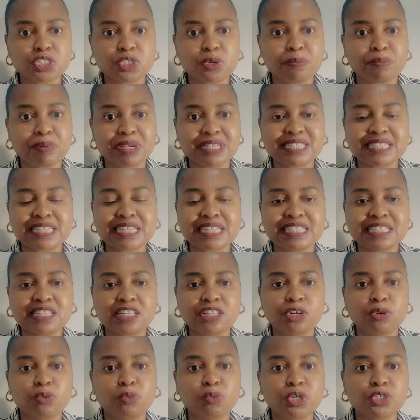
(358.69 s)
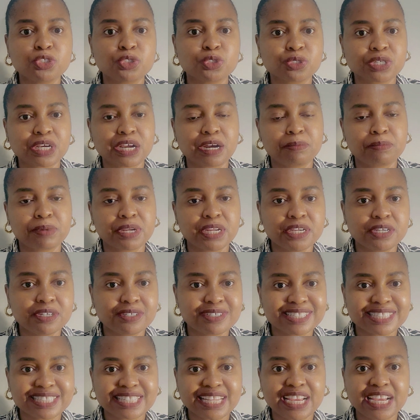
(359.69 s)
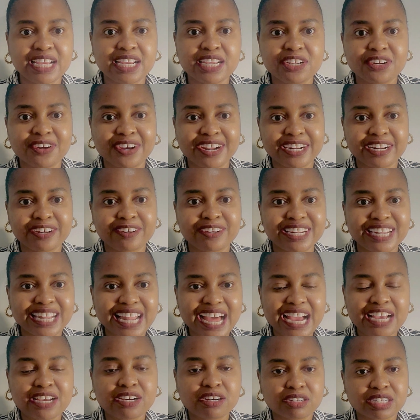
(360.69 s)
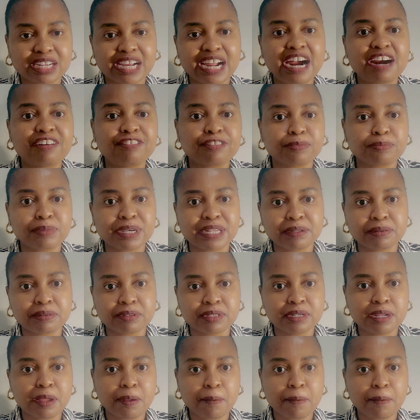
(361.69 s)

So basically, they don't want you to come here, stay here, and rely on government